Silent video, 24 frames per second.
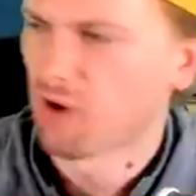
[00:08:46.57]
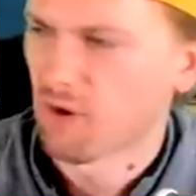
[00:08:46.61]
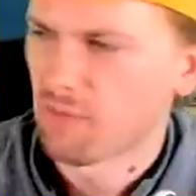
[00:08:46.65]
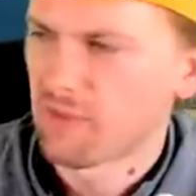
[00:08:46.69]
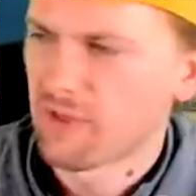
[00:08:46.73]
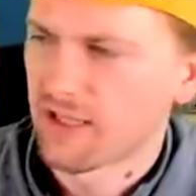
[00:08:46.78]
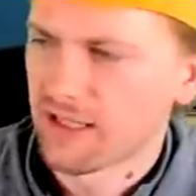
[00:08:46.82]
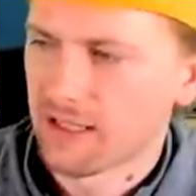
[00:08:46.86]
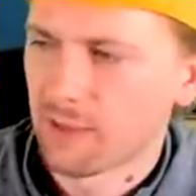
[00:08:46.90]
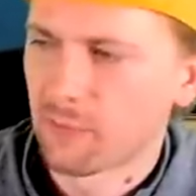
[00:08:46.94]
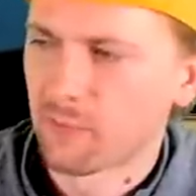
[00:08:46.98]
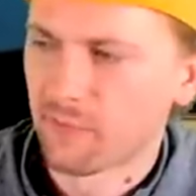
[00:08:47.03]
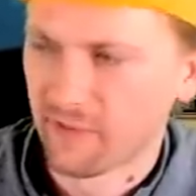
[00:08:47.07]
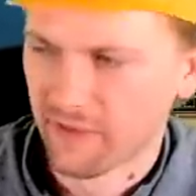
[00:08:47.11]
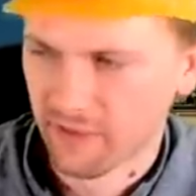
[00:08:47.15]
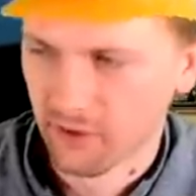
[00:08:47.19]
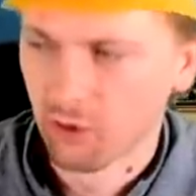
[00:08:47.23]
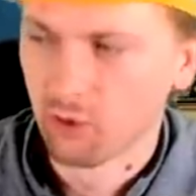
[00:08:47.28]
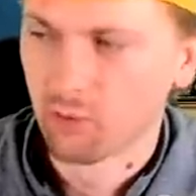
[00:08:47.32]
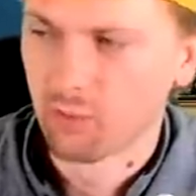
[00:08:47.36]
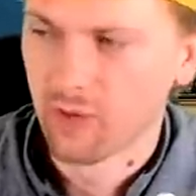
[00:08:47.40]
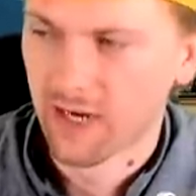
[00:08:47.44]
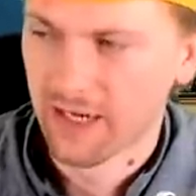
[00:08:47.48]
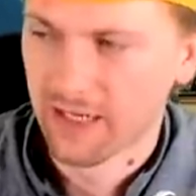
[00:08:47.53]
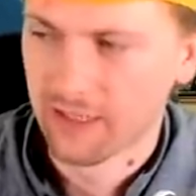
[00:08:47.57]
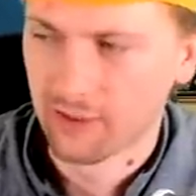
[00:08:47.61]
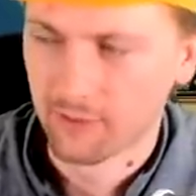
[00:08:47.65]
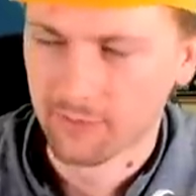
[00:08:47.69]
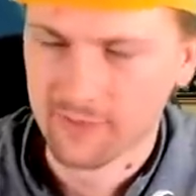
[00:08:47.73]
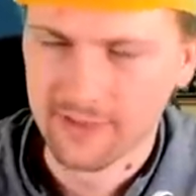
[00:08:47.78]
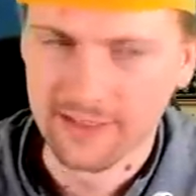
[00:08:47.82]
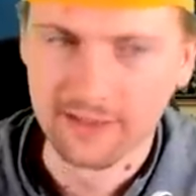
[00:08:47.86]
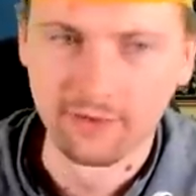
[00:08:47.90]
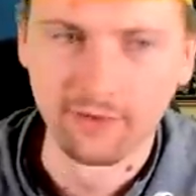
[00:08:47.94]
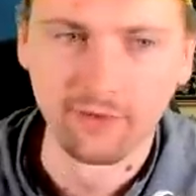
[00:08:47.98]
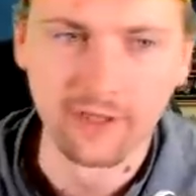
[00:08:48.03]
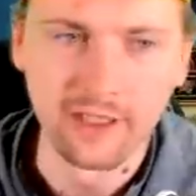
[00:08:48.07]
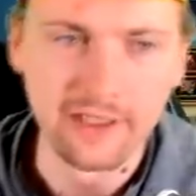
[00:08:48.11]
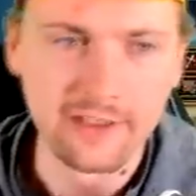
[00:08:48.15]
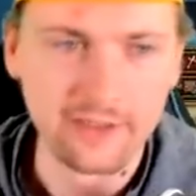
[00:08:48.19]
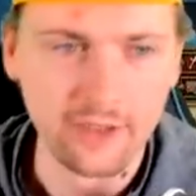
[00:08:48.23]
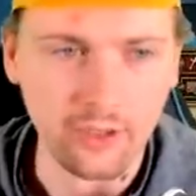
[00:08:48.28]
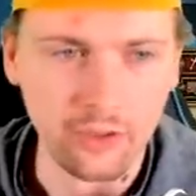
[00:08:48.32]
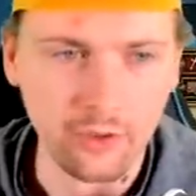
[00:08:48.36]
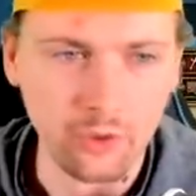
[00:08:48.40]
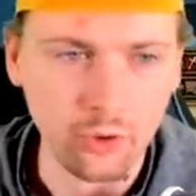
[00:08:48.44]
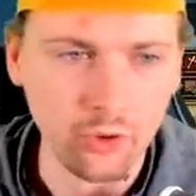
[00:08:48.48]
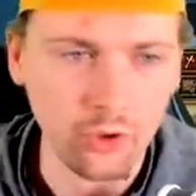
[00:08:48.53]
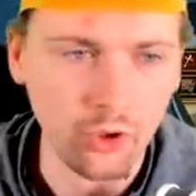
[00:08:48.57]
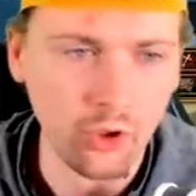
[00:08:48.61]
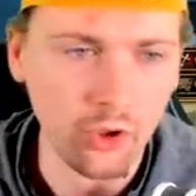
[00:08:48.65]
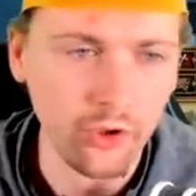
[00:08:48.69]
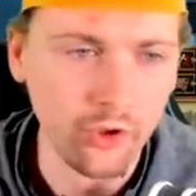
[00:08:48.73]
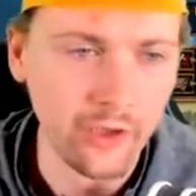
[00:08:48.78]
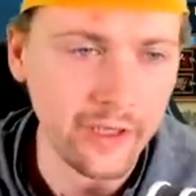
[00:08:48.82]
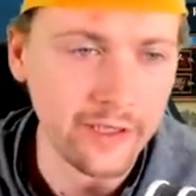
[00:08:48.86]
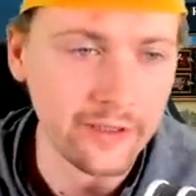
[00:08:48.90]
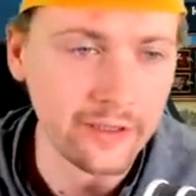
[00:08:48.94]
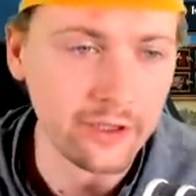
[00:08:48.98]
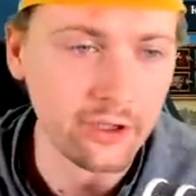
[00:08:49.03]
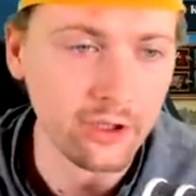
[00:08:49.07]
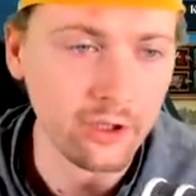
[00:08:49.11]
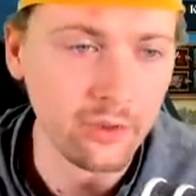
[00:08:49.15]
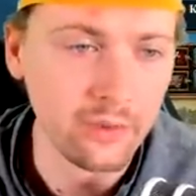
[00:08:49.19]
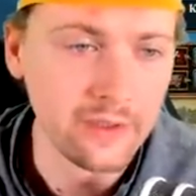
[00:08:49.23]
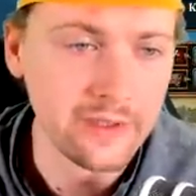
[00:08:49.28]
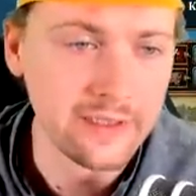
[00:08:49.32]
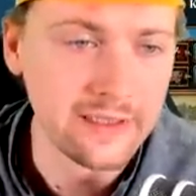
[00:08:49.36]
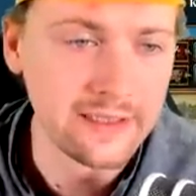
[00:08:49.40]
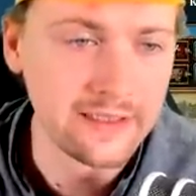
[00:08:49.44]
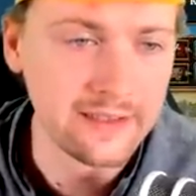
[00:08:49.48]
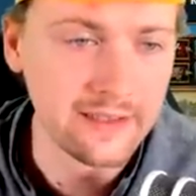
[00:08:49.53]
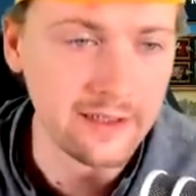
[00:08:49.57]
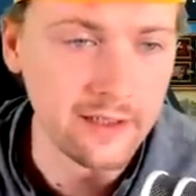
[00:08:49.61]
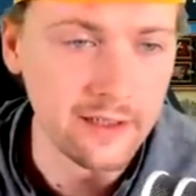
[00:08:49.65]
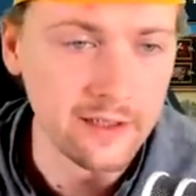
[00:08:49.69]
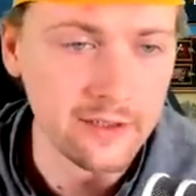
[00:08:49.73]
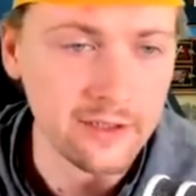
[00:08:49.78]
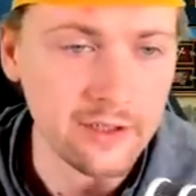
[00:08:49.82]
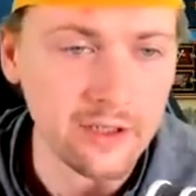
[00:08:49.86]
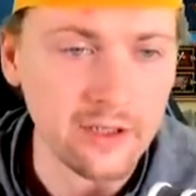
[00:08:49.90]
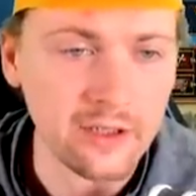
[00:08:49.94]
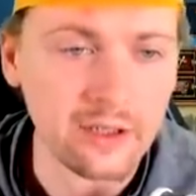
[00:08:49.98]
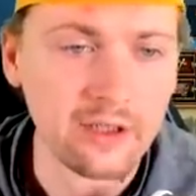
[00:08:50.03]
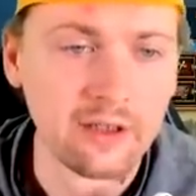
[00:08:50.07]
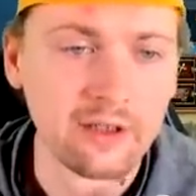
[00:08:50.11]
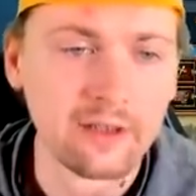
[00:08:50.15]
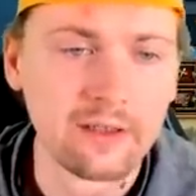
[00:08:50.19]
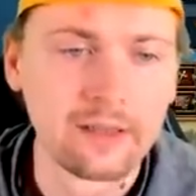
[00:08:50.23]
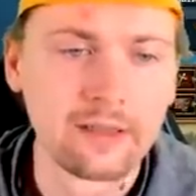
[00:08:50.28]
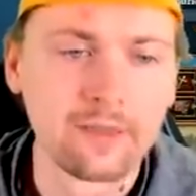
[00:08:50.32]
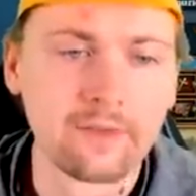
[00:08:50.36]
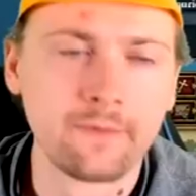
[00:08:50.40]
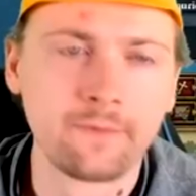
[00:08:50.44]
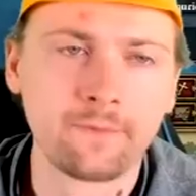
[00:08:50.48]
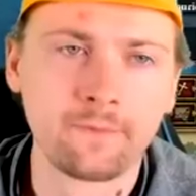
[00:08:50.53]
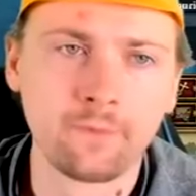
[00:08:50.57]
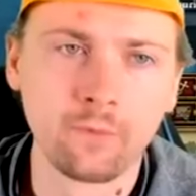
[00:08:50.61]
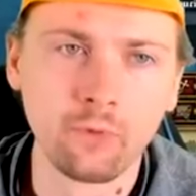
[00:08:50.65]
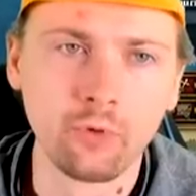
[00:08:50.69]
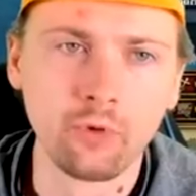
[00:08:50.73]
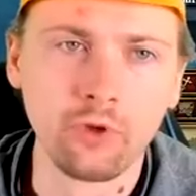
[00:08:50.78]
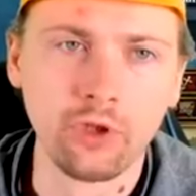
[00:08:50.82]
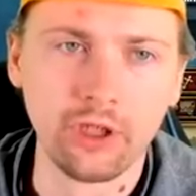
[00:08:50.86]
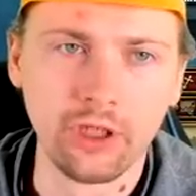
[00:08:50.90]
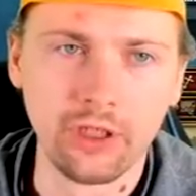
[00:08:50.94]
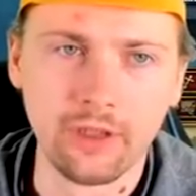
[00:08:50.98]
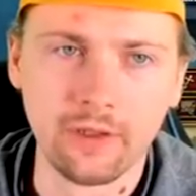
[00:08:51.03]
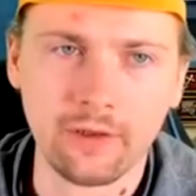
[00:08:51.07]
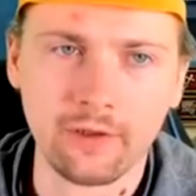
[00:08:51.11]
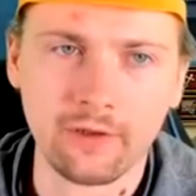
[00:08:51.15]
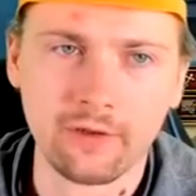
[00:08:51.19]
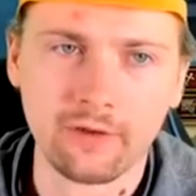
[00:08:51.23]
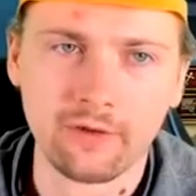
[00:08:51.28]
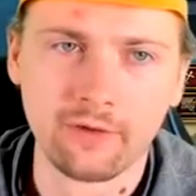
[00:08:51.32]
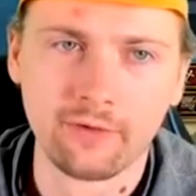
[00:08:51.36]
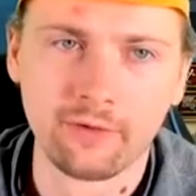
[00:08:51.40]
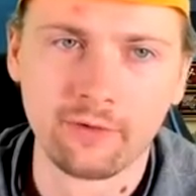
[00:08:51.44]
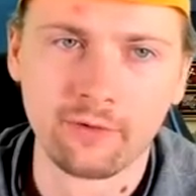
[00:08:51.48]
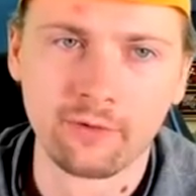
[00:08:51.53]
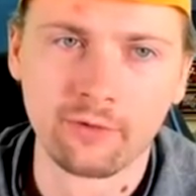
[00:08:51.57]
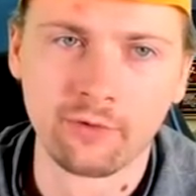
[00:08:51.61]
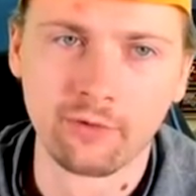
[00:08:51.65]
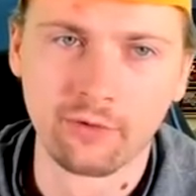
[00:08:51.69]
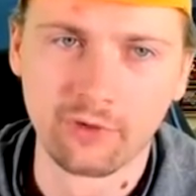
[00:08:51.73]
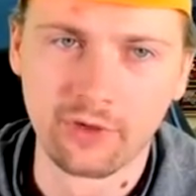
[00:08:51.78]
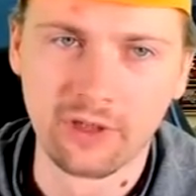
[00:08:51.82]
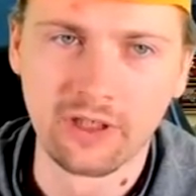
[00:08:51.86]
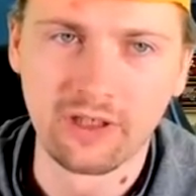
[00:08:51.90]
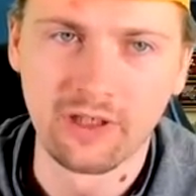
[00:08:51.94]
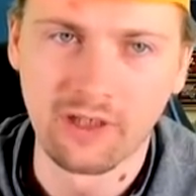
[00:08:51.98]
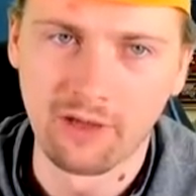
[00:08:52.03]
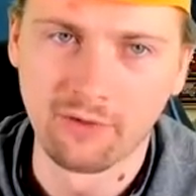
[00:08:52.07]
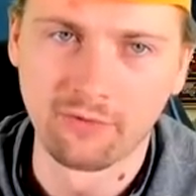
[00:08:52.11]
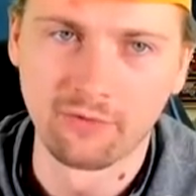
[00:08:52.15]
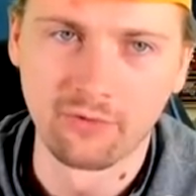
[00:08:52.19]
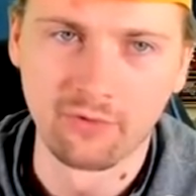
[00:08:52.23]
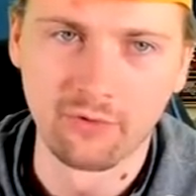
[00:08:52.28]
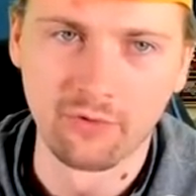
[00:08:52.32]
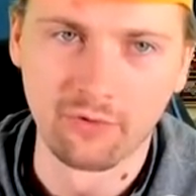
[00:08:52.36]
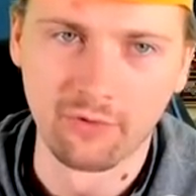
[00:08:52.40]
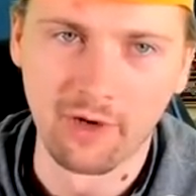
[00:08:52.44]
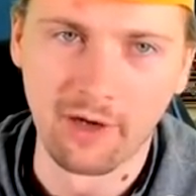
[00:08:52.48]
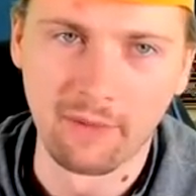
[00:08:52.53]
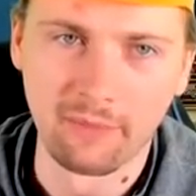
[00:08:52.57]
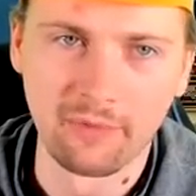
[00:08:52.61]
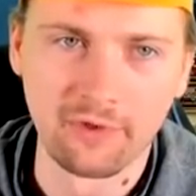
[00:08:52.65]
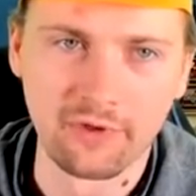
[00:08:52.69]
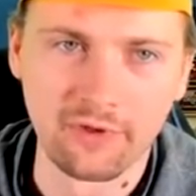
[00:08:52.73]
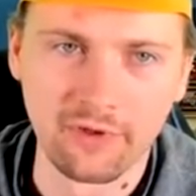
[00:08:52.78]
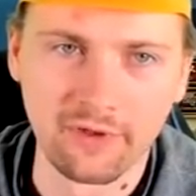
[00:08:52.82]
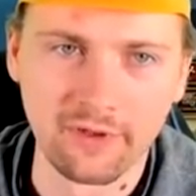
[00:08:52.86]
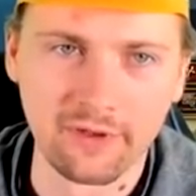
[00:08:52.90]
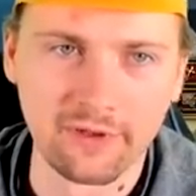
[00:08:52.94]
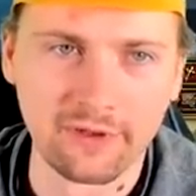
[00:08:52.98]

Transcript: probably end up with another bankruptcy today, so I'm gonna go and start fully rooting out corruption.